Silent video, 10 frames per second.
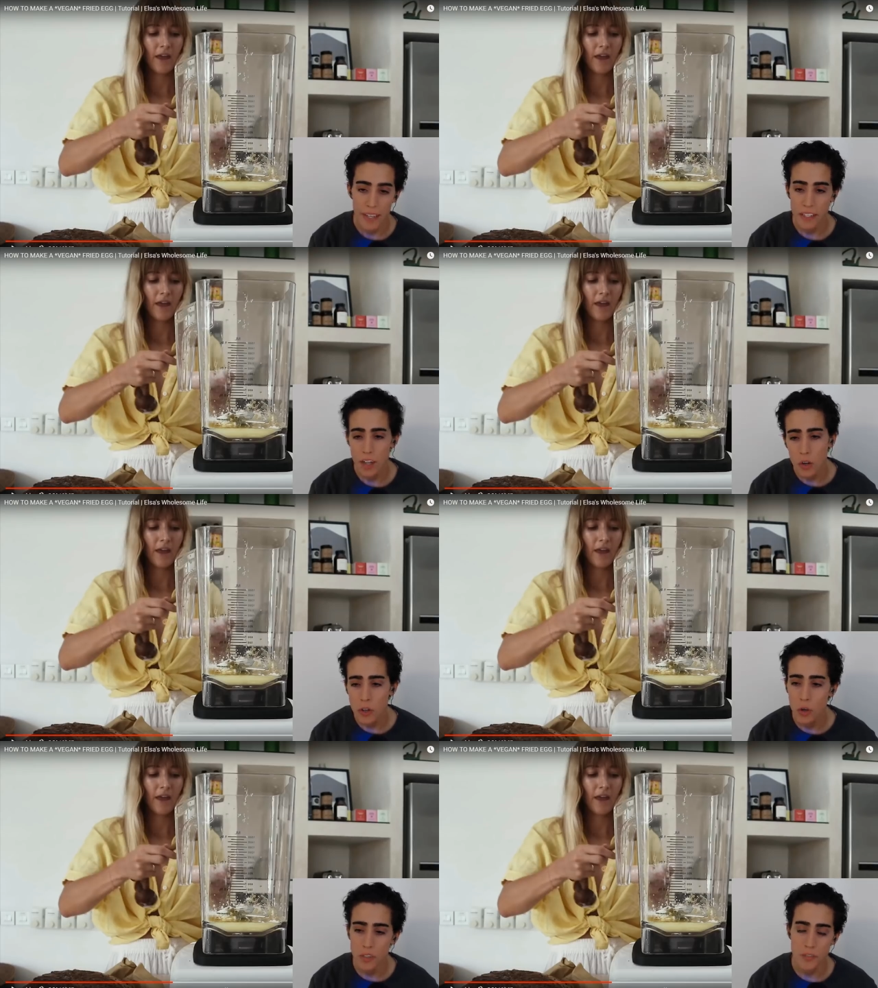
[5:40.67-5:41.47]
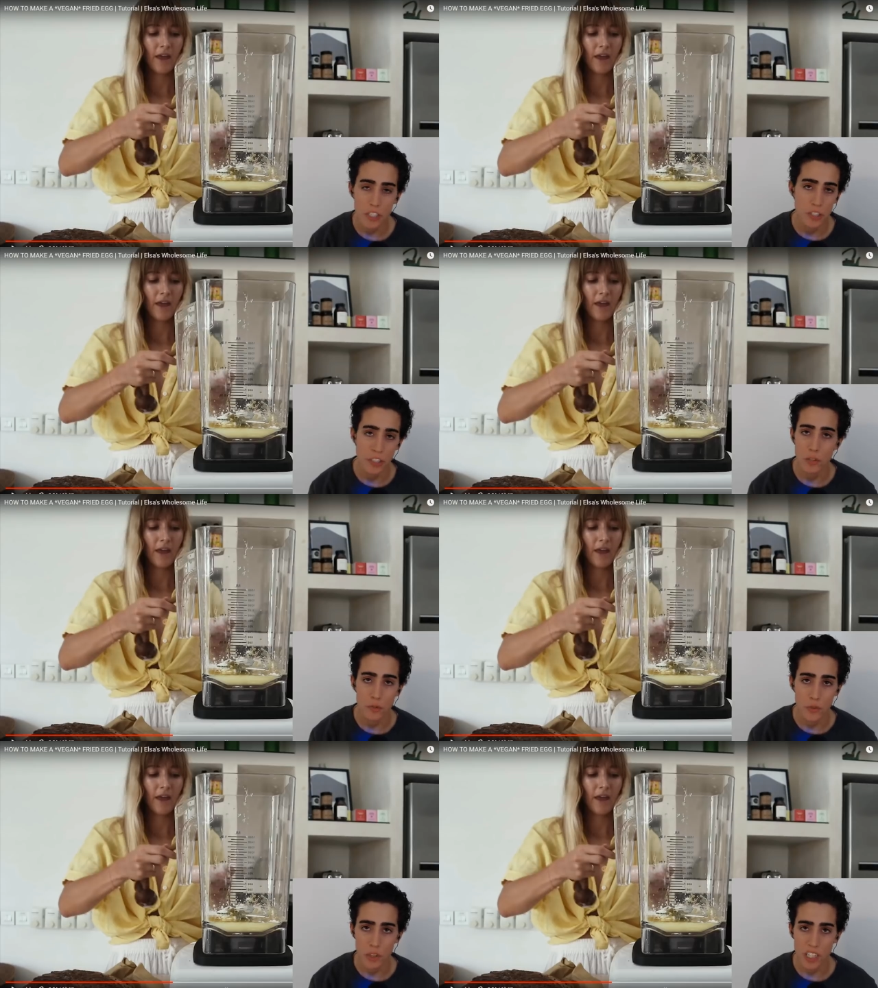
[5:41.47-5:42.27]
Speaker 1: you know, who knows if she's using a
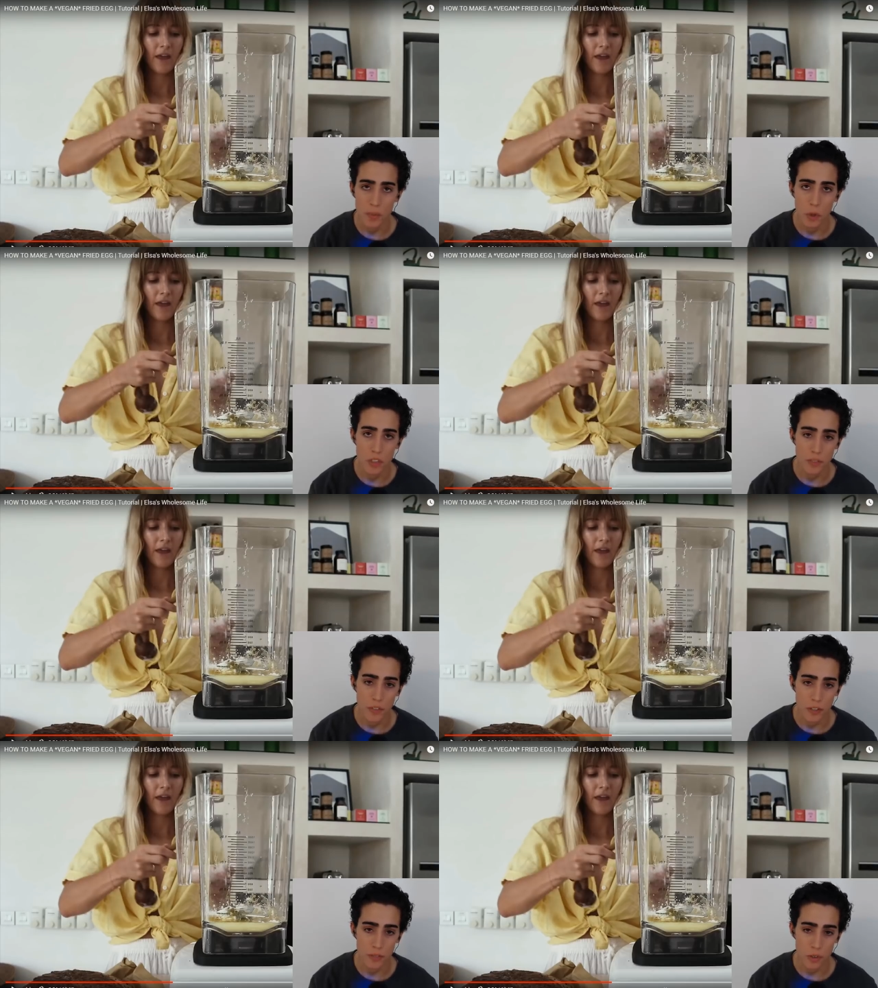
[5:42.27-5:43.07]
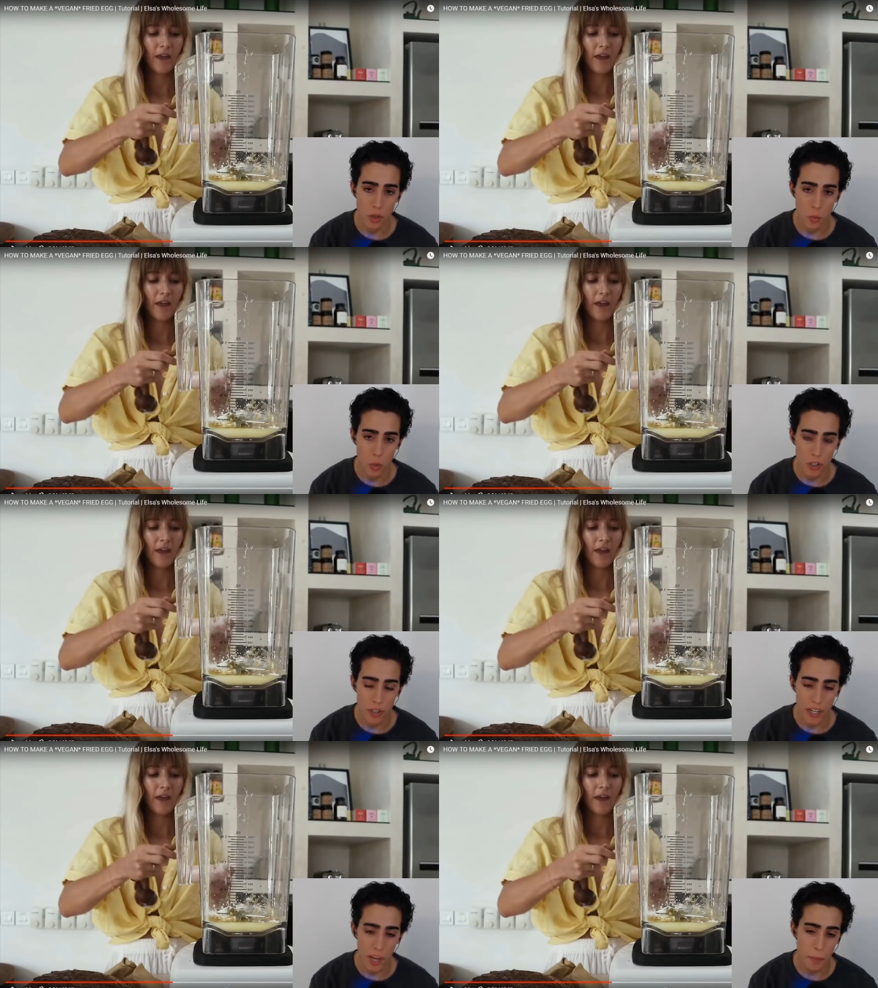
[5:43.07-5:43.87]
reverse osmosis filter for her water or
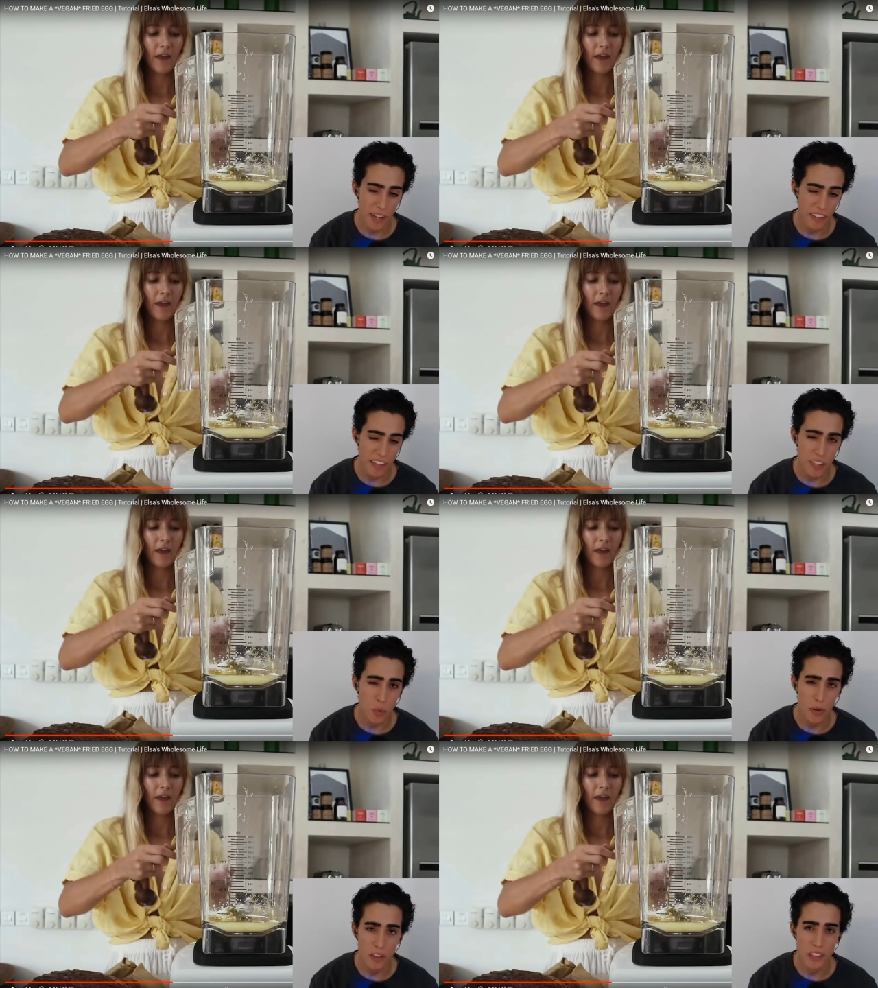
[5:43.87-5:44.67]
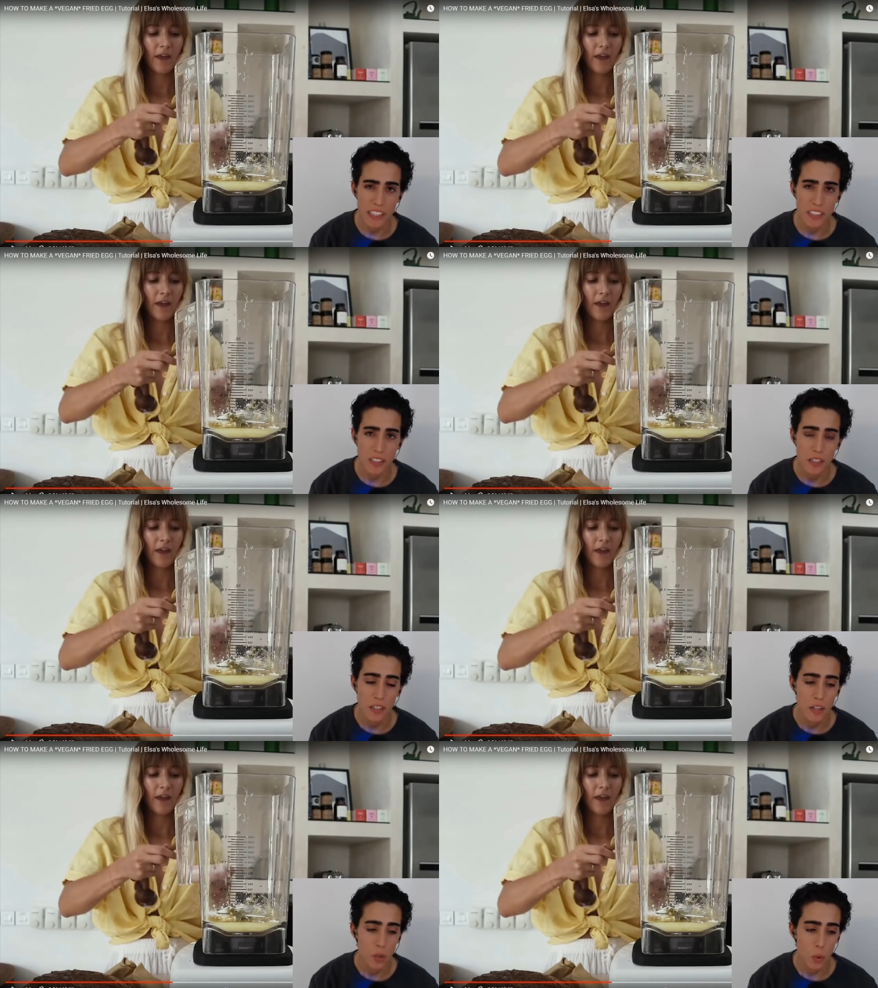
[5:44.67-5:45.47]
not, but I think that's one of the least
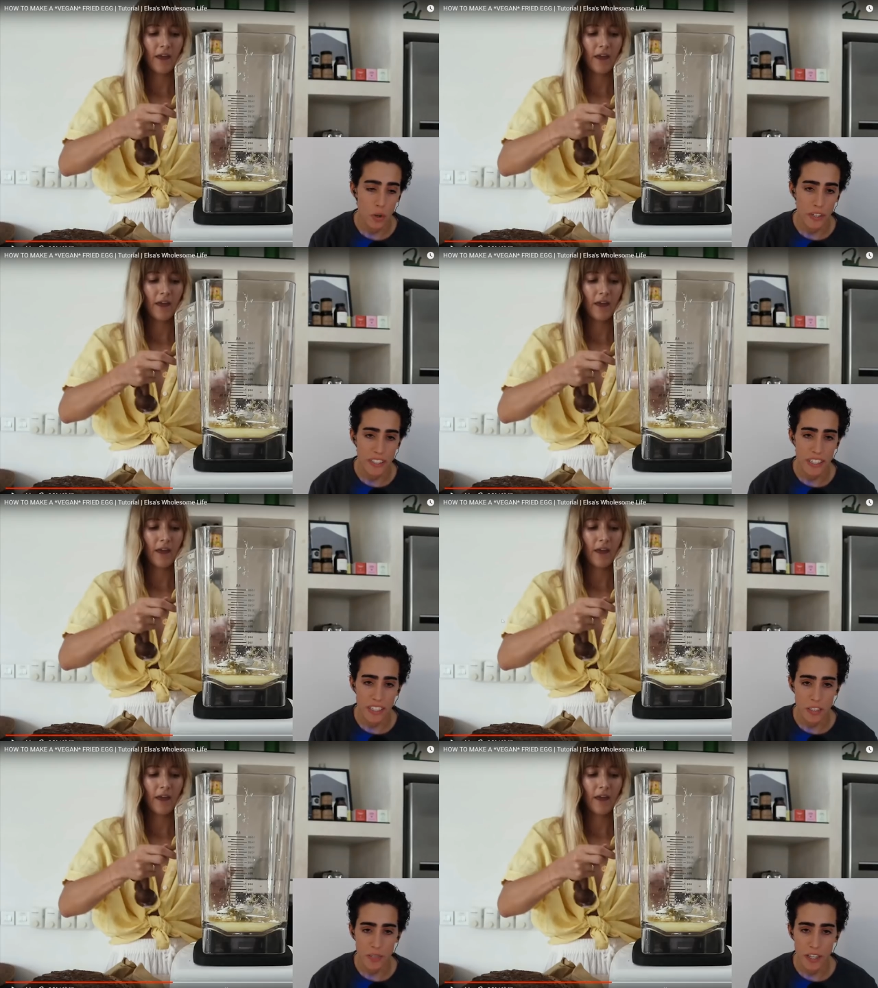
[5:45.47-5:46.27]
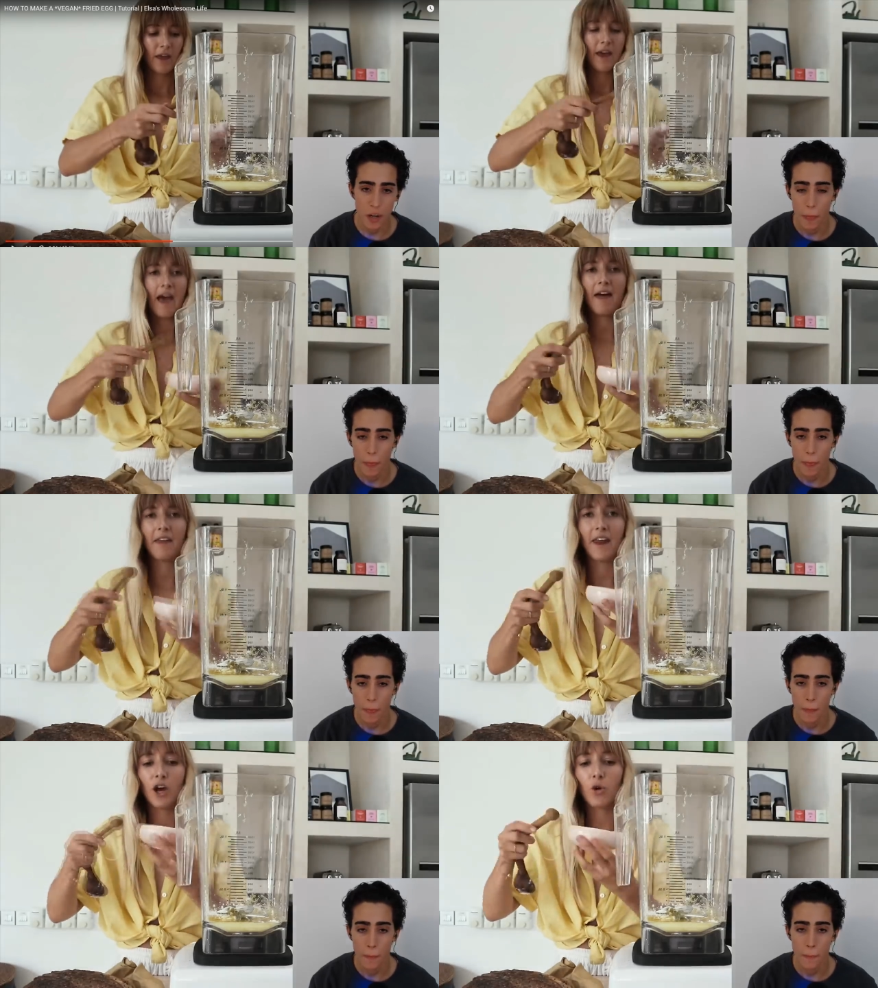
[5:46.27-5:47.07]
worries in this video.
Speaker 2: And
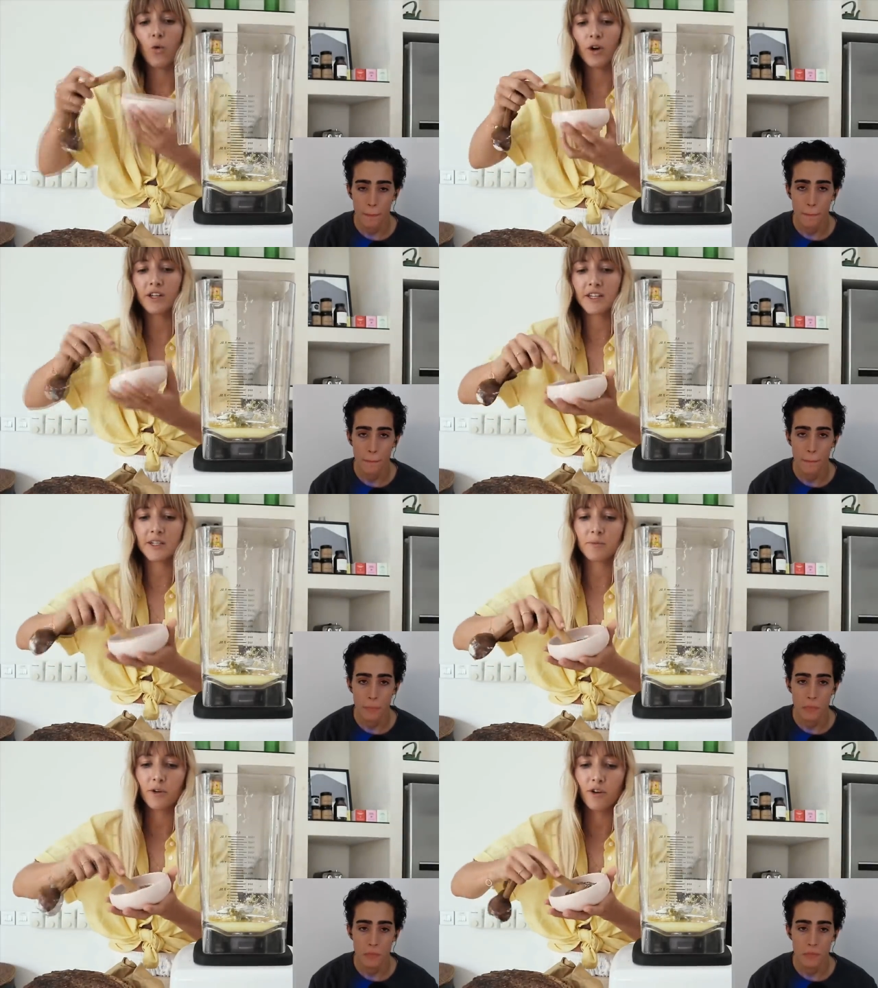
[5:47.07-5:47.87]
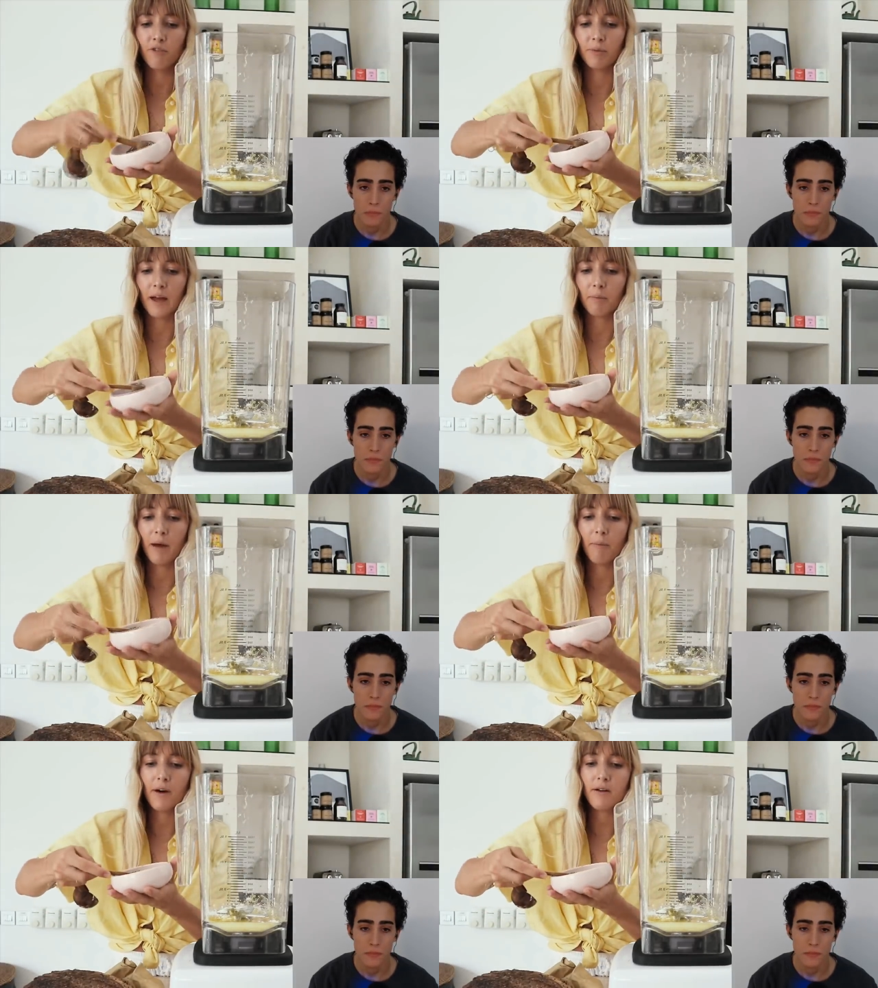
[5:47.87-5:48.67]
then 1/4 teaspoon of black
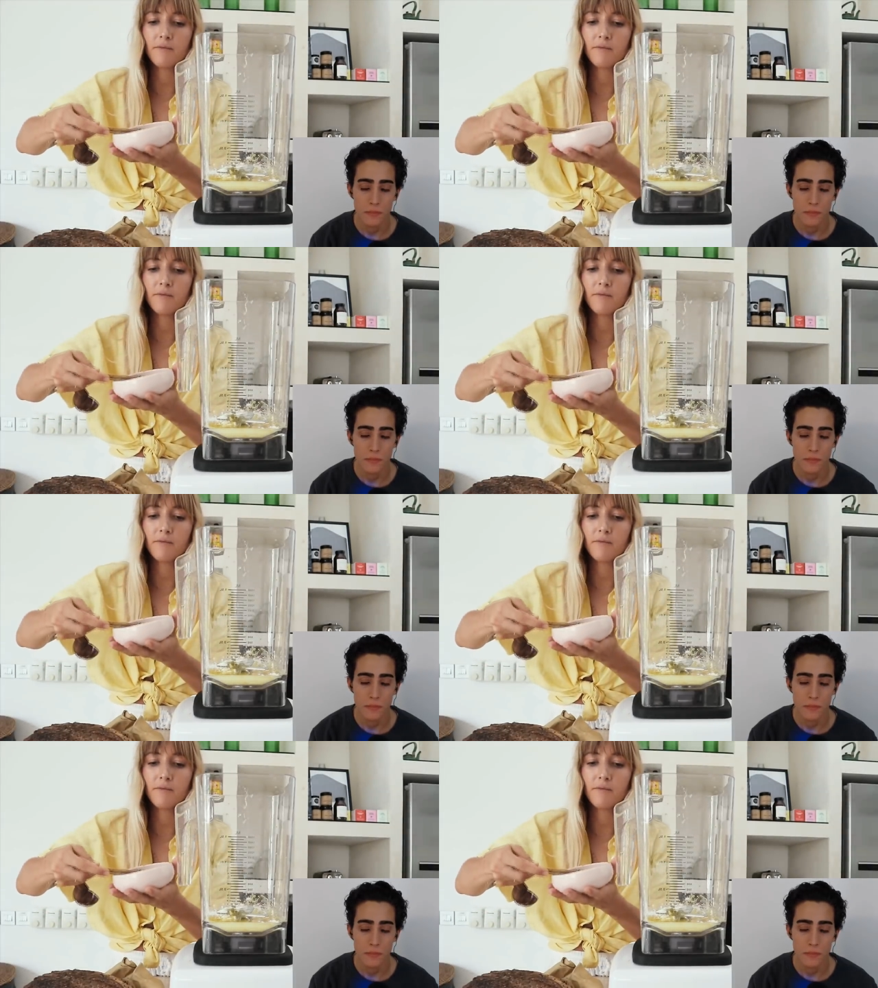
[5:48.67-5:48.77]
pepper.